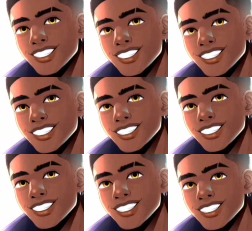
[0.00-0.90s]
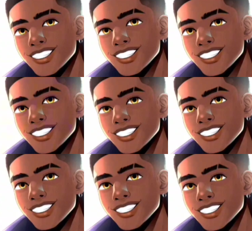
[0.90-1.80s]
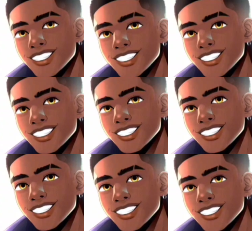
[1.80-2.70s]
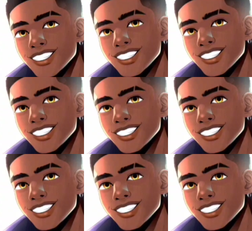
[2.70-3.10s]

Nothing is said.